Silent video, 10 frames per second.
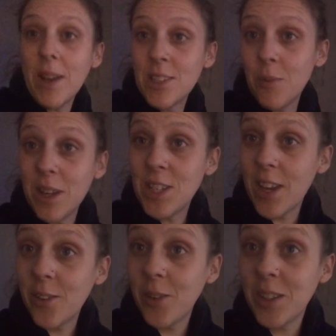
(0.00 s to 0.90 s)
back to my
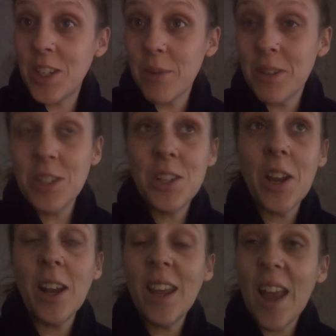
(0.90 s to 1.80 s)
channel, Gemma's Journey.